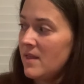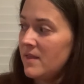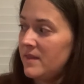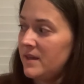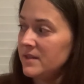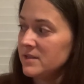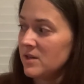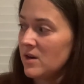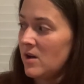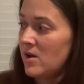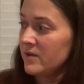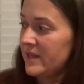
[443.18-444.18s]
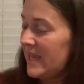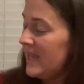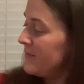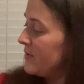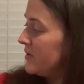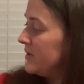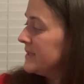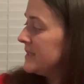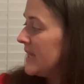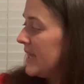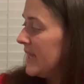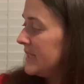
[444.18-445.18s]
these are all camels,
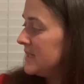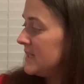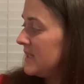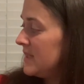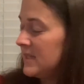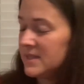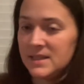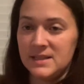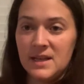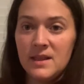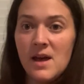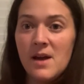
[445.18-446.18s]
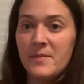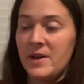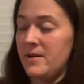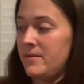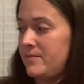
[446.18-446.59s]
and this is a llama.